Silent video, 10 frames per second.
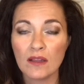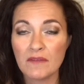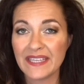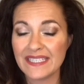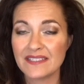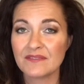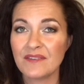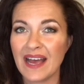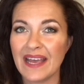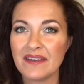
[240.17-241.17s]
of these
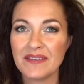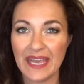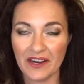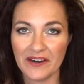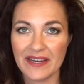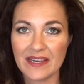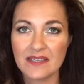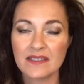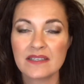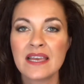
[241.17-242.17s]
5
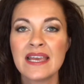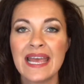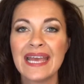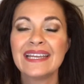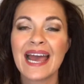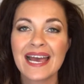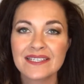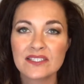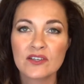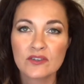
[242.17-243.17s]
areas and
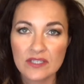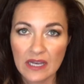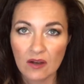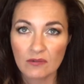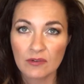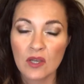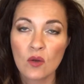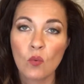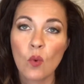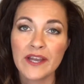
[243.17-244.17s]
ask yourself
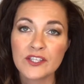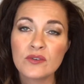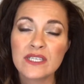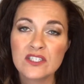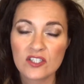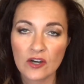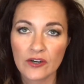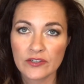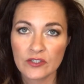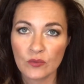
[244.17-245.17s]
what you can
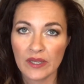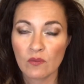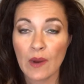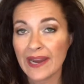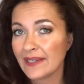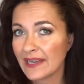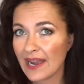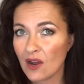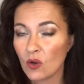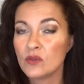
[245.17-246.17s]
start doing right
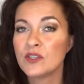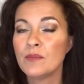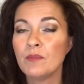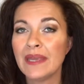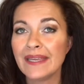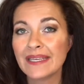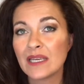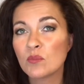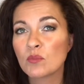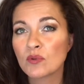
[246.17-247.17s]
now to
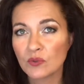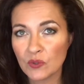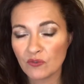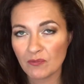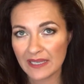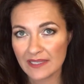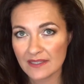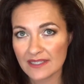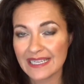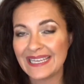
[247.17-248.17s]
make
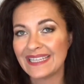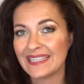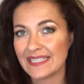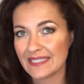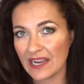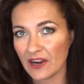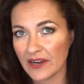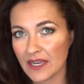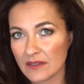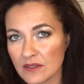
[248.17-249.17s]
improvements in these
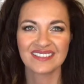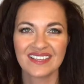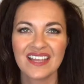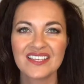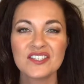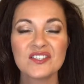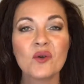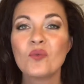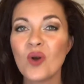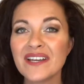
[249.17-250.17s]
areas.
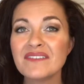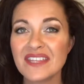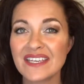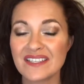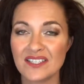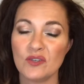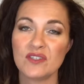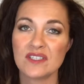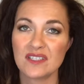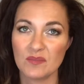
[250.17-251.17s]
So one of the
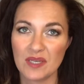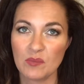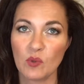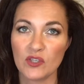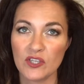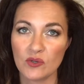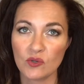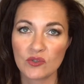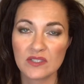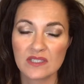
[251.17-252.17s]
excuses that people
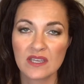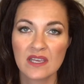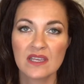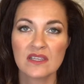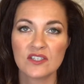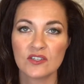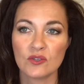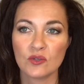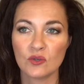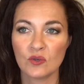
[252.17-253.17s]
use
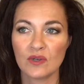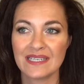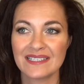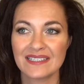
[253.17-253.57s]
to